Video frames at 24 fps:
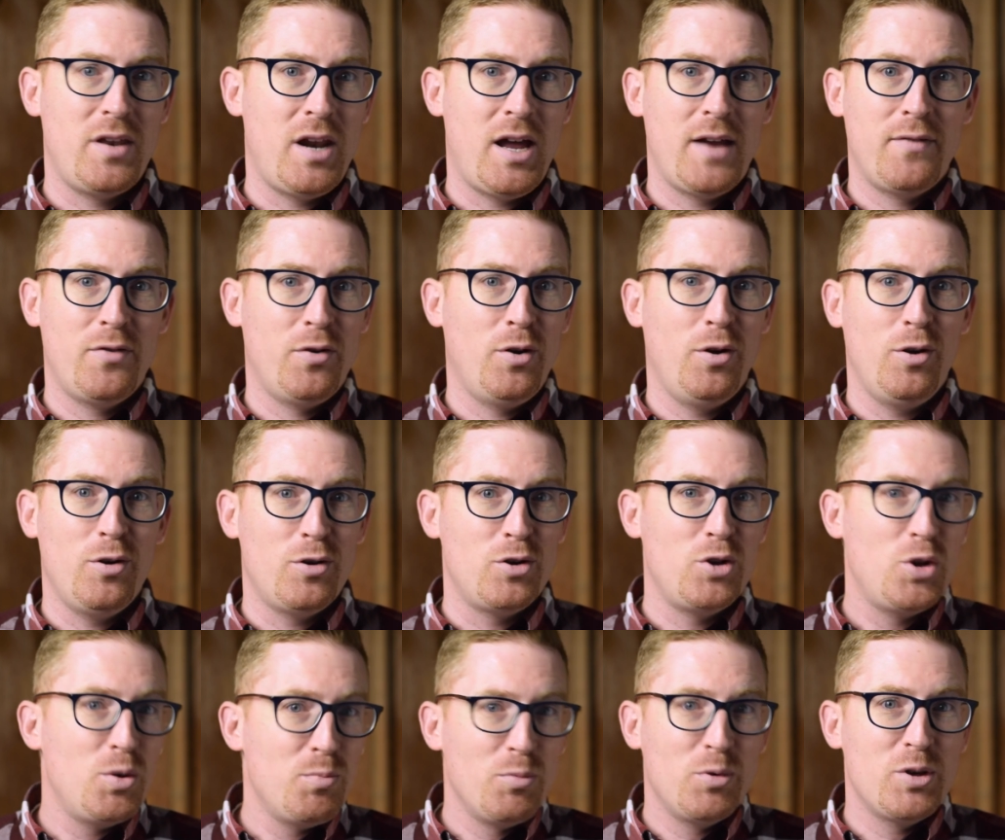that I've heard
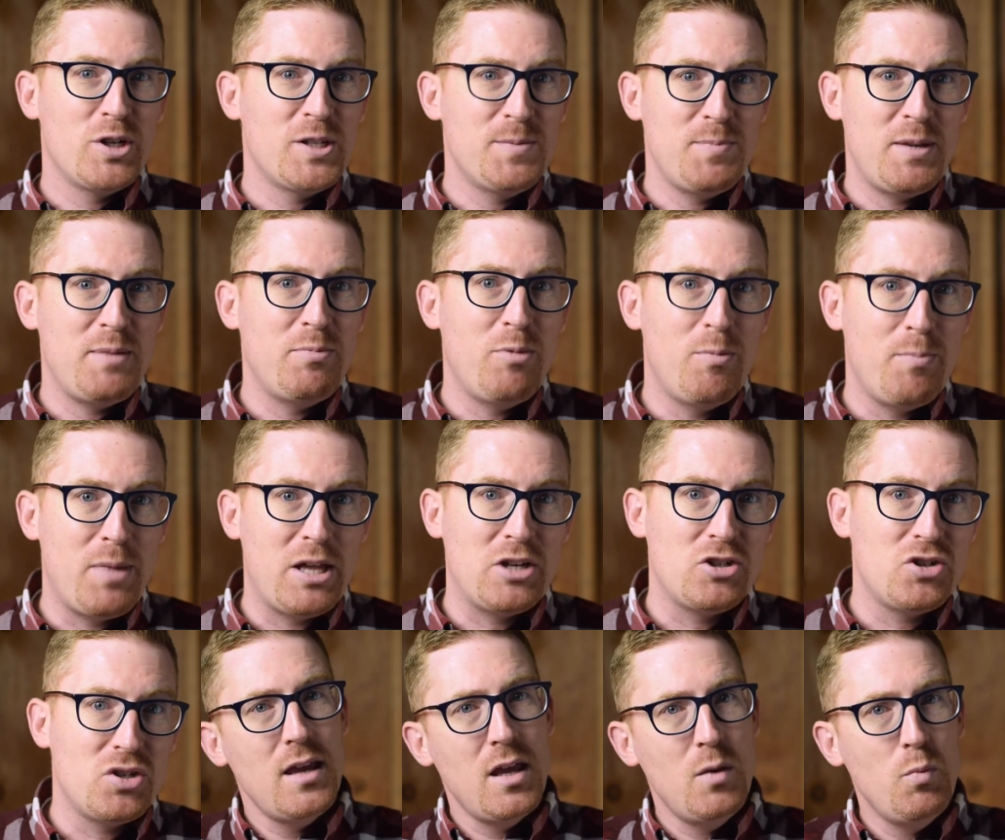numerous people
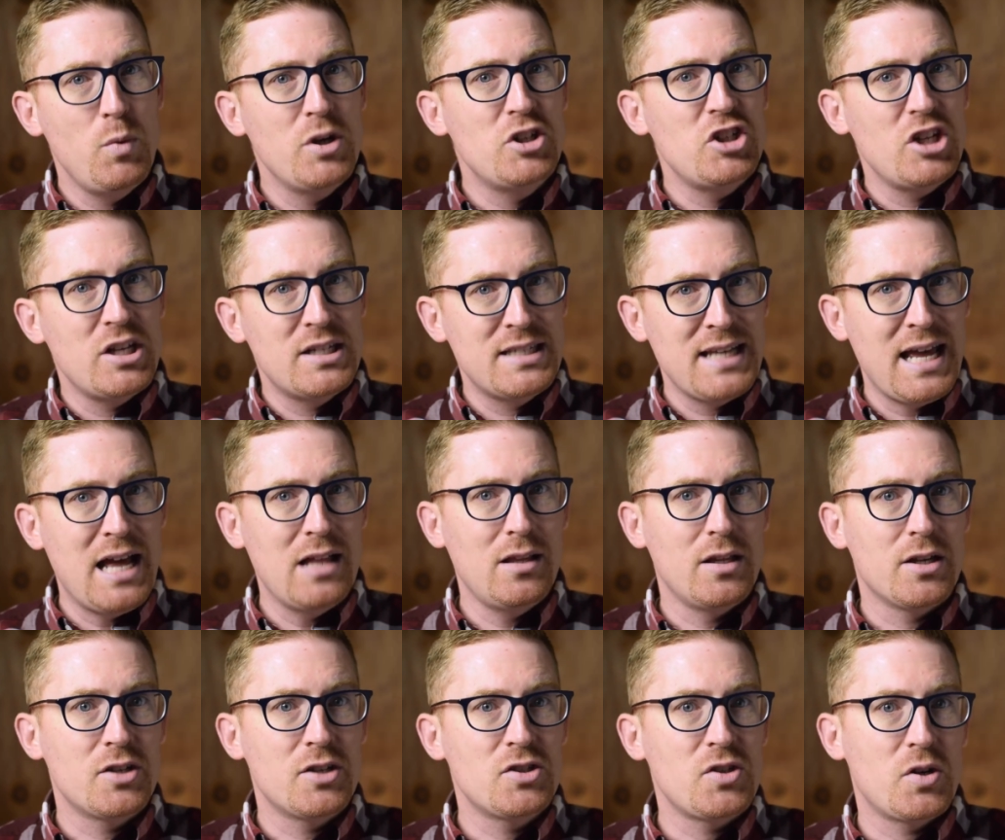mention in which
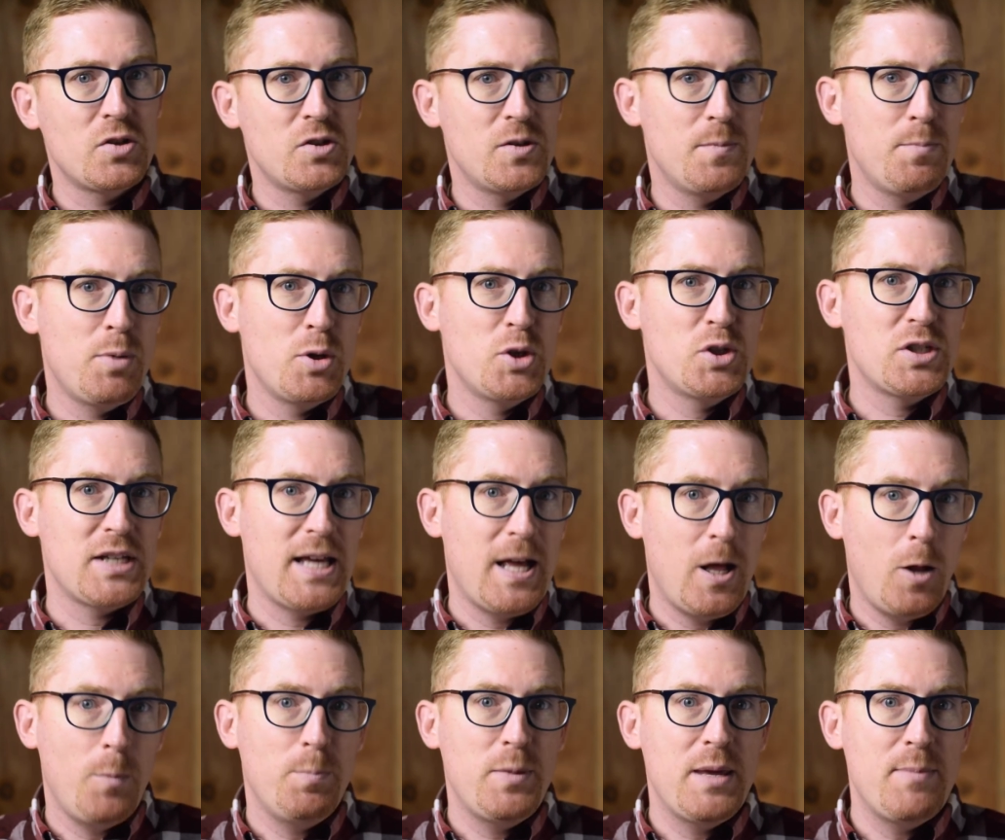italics are supposed to
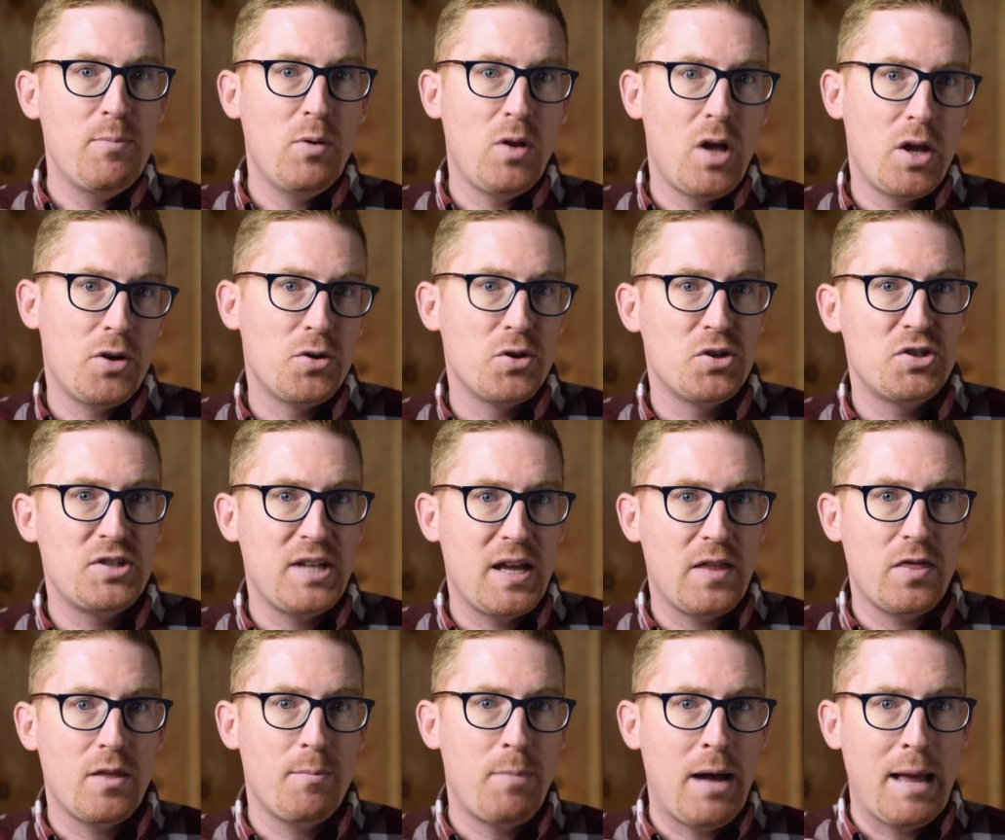help people
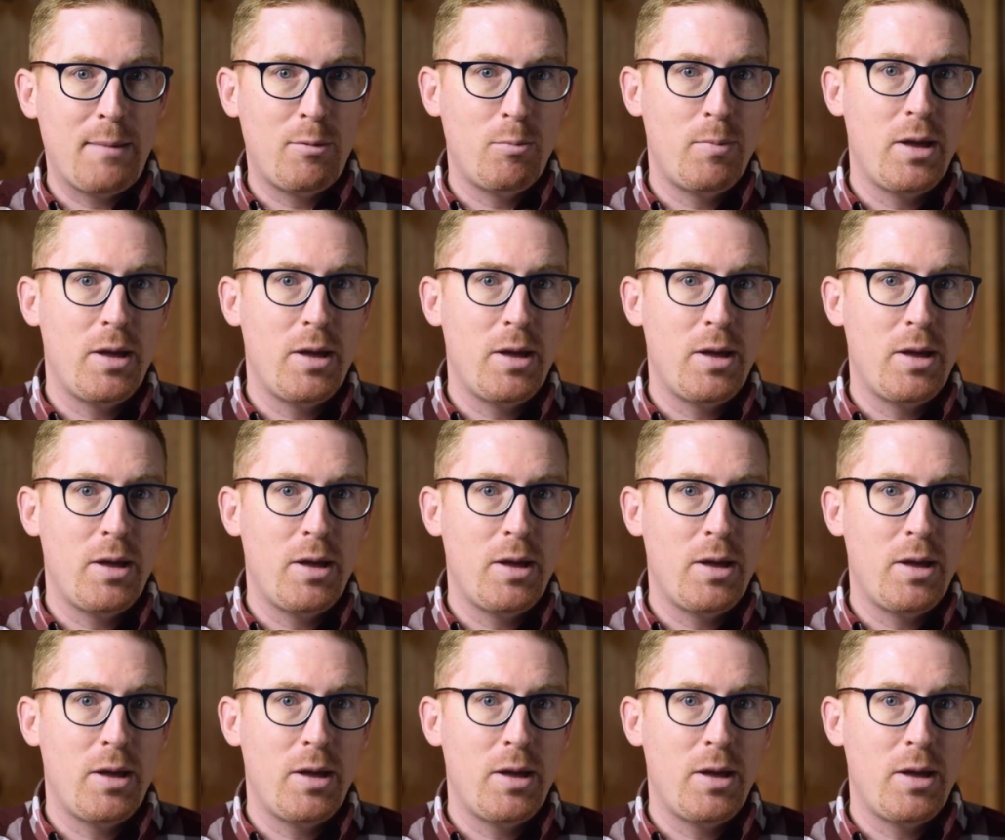understand the Bible